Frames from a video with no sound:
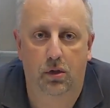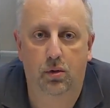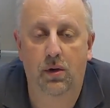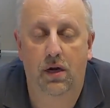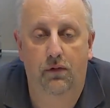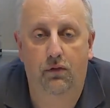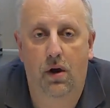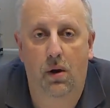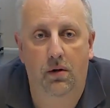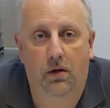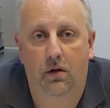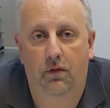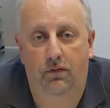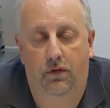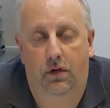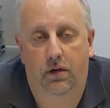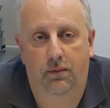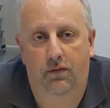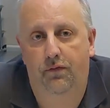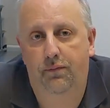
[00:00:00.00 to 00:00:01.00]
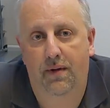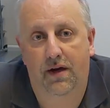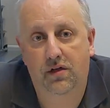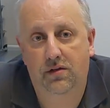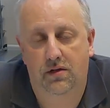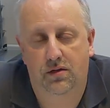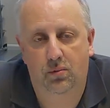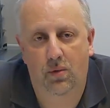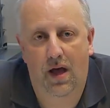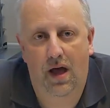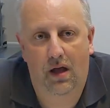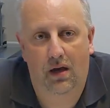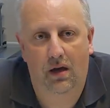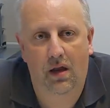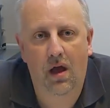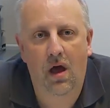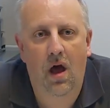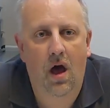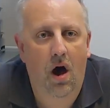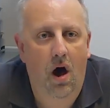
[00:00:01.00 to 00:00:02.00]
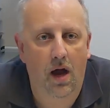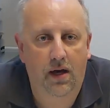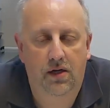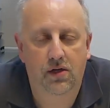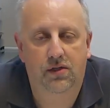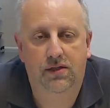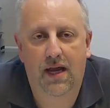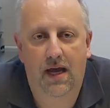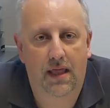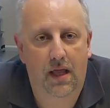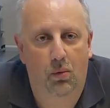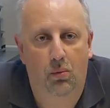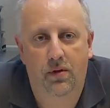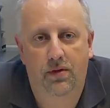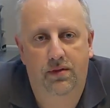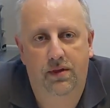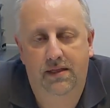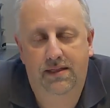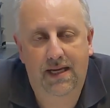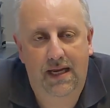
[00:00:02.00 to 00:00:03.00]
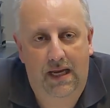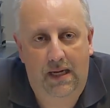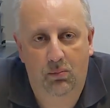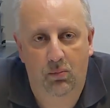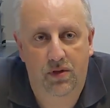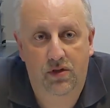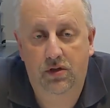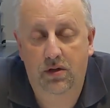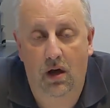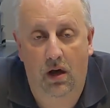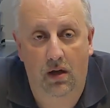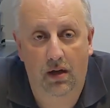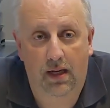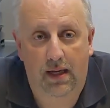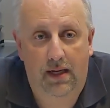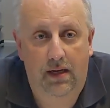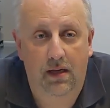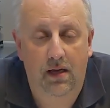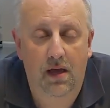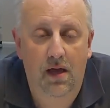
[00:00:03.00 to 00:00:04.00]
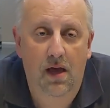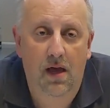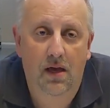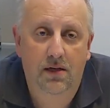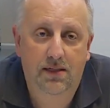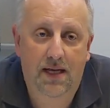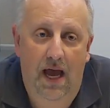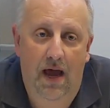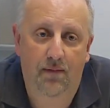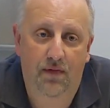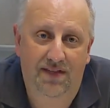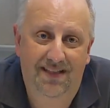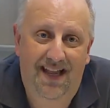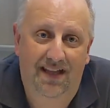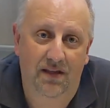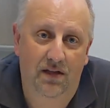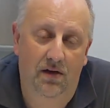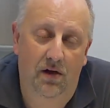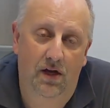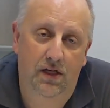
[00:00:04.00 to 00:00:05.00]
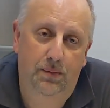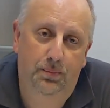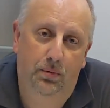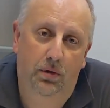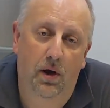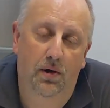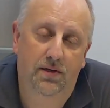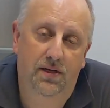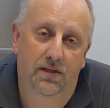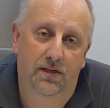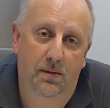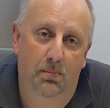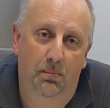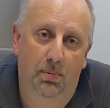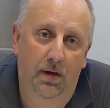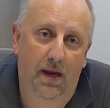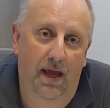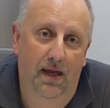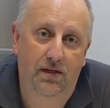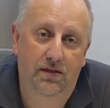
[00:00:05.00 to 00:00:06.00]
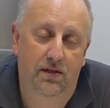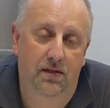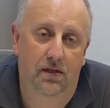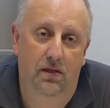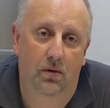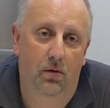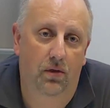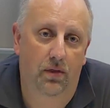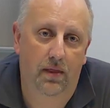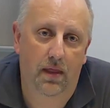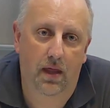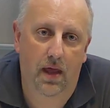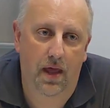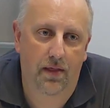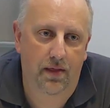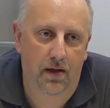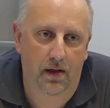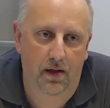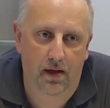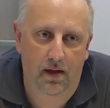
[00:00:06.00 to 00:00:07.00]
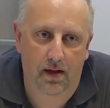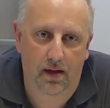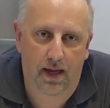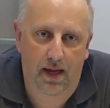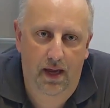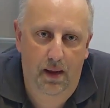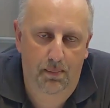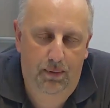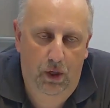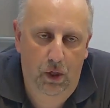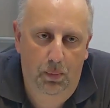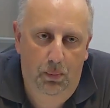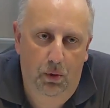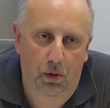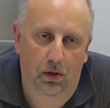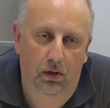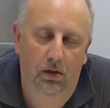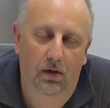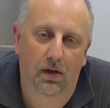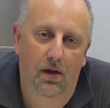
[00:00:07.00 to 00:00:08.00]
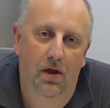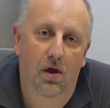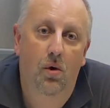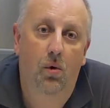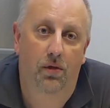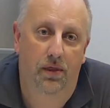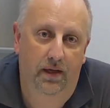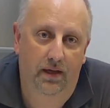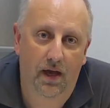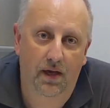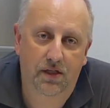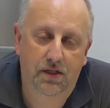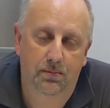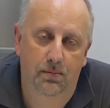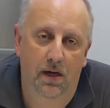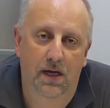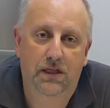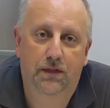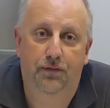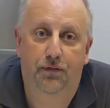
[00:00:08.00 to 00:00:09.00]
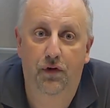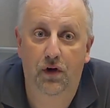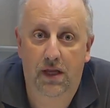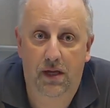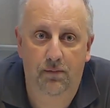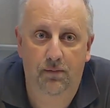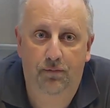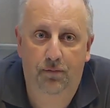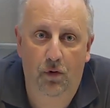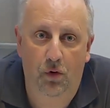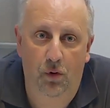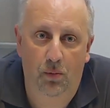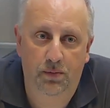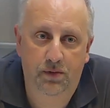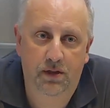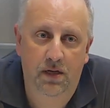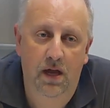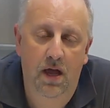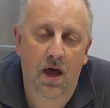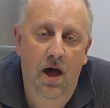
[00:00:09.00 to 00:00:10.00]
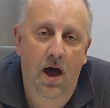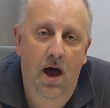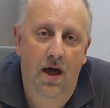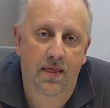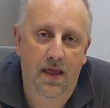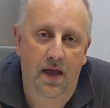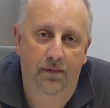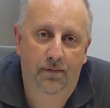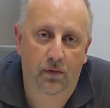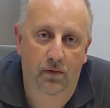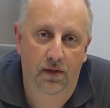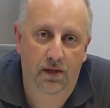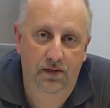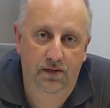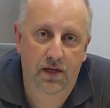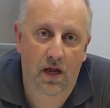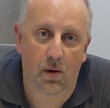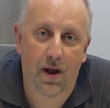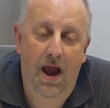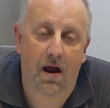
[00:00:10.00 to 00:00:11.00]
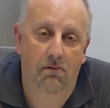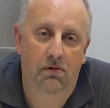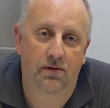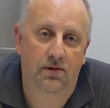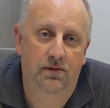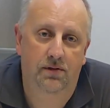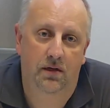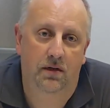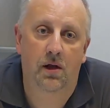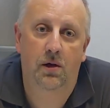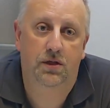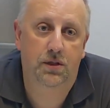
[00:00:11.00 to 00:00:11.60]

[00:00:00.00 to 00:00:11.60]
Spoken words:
24-hour confirmation as well. I can share that with the team, with Charlie, to have a standardised process in place so that the pupil or the customer is fully informed, and therefore there's no errors and